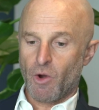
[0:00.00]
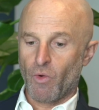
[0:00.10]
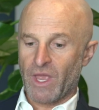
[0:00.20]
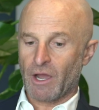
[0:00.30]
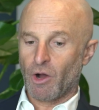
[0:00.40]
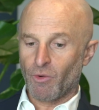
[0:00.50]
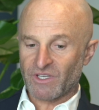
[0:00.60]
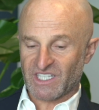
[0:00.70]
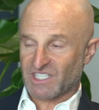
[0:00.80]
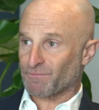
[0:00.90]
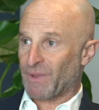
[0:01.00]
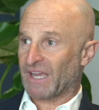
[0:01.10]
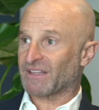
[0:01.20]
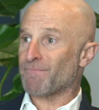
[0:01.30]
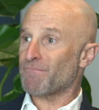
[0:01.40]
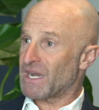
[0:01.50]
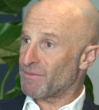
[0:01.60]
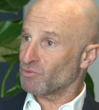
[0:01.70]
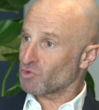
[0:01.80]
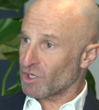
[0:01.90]
We always expect a
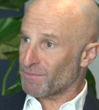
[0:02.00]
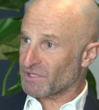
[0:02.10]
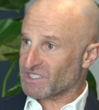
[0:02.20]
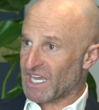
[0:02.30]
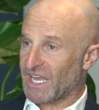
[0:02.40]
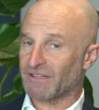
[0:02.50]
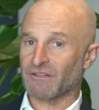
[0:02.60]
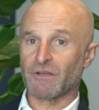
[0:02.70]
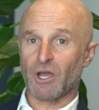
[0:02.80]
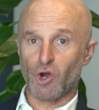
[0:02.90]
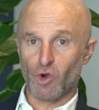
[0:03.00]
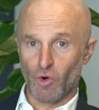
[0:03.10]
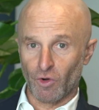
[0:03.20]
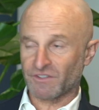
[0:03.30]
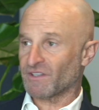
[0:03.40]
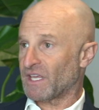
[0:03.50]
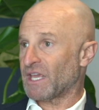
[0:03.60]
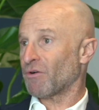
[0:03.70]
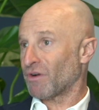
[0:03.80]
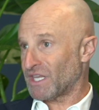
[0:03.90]
minimum 30% growth
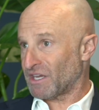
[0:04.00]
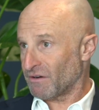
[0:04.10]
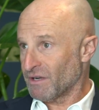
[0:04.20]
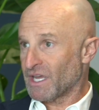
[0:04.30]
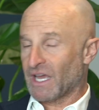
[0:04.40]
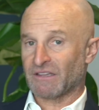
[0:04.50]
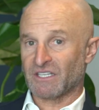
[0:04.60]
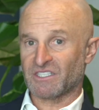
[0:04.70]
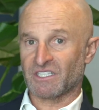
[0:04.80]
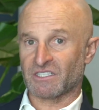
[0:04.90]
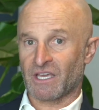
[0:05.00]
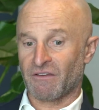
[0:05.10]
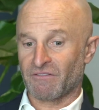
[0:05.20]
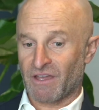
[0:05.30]
year on year. And this is a